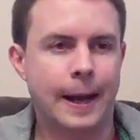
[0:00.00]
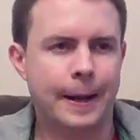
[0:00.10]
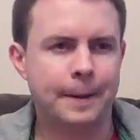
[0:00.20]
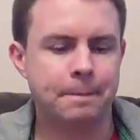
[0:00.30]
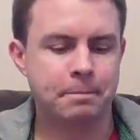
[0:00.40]

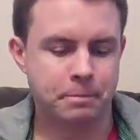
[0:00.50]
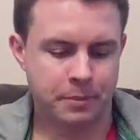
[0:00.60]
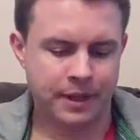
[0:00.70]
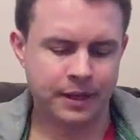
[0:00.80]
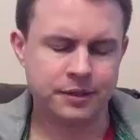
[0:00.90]

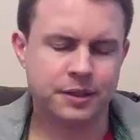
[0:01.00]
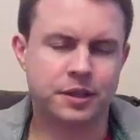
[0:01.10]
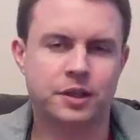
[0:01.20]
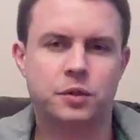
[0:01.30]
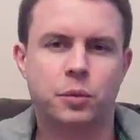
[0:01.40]
But then as I
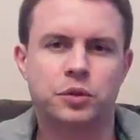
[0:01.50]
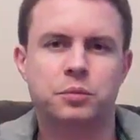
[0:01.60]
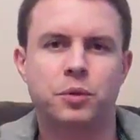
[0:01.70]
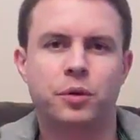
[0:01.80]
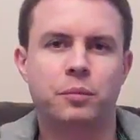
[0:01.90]
started to
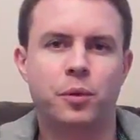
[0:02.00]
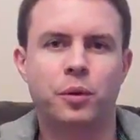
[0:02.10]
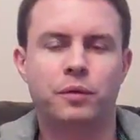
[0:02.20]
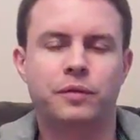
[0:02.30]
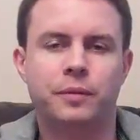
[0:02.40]
watch more and
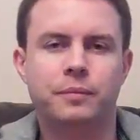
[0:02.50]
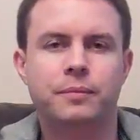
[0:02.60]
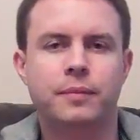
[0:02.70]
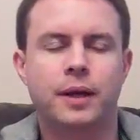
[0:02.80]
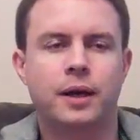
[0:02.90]
more of them,
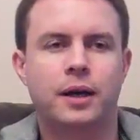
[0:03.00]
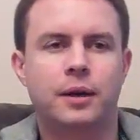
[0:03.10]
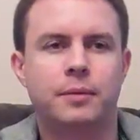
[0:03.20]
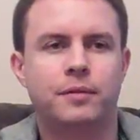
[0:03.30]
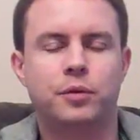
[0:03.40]

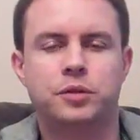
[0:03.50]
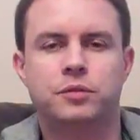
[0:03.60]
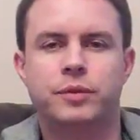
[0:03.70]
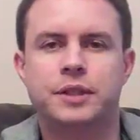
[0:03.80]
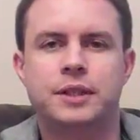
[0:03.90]
and of course
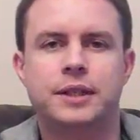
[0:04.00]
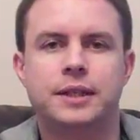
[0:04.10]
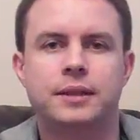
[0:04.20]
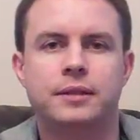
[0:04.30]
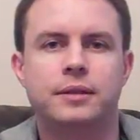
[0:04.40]
I've
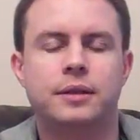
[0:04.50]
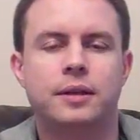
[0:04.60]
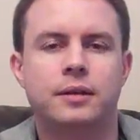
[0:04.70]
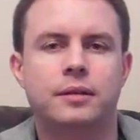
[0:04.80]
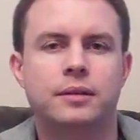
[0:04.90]
recently
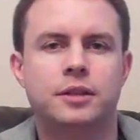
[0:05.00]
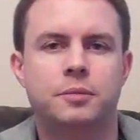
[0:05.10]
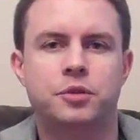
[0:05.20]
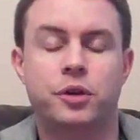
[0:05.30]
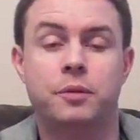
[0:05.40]

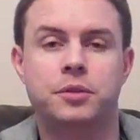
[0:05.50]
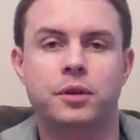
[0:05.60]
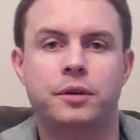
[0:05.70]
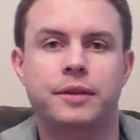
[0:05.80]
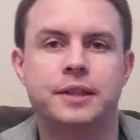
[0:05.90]
subscribed to a
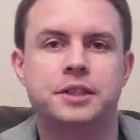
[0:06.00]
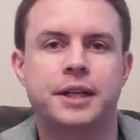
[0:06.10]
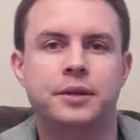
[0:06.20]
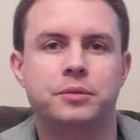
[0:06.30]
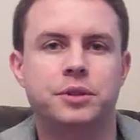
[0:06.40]
lot of these
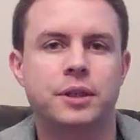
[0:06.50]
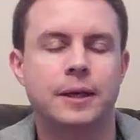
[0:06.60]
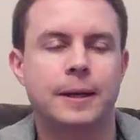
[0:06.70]
channels,